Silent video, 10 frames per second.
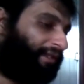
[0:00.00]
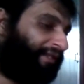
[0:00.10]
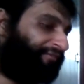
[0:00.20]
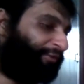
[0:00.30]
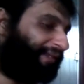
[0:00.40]

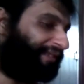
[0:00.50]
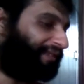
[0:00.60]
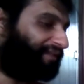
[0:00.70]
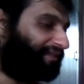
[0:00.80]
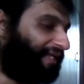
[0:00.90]
reviewing
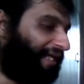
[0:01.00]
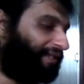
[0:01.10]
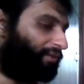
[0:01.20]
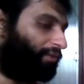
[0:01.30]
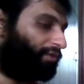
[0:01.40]
this,
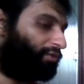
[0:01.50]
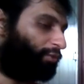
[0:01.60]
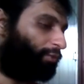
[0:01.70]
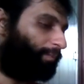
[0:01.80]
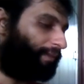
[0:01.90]
and
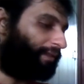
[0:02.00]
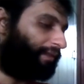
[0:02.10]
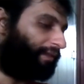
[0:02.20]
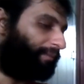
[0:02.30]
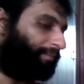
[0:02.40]
also
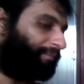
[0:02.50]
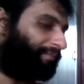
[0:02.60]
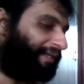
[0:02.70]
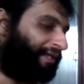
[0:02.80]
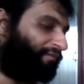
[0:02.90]

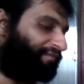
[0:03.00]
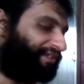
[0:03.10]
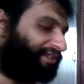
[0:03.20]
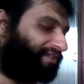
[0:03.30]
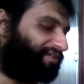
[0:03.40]
an
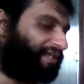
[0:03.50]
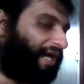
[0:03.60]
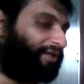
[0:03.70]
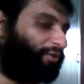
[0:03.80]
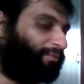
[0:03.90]
official
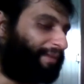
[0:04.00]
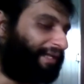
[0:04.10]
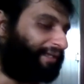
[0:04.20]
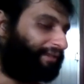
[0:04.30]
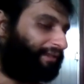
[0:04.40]
start to
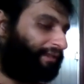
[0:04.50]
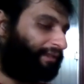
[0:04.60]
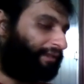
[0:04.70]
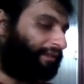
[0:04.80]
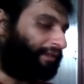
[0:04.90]
my
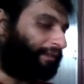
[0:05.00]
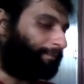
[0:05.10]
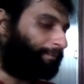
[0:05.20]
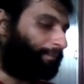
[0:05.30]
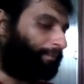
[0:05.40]

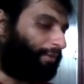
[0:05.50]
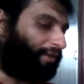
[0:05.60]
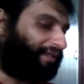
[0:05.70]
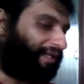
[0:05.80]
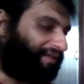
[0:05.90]

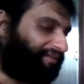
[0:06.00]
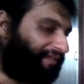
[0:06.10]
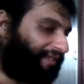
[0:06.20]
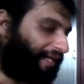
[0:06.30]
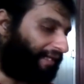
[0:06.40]

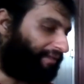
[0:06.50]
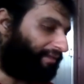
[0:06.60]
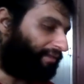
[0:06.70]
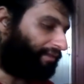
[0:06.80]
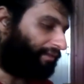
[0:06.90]
podcasting
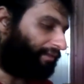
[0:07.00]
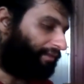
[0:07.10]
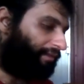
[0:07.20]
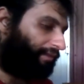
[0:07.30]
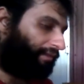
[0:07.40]
and
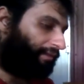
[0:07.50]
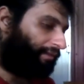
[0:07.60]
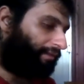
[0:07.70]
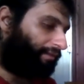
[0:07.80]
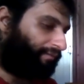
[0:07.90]

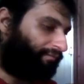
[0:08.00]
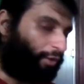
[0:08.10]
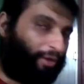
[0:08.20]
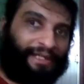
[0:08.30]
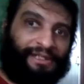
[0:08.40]

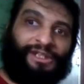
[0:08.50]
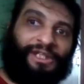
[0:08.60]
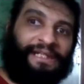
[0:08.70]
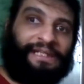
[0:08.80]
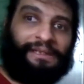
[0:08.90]
vlogging
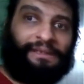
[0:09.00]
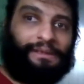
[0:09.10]
journey.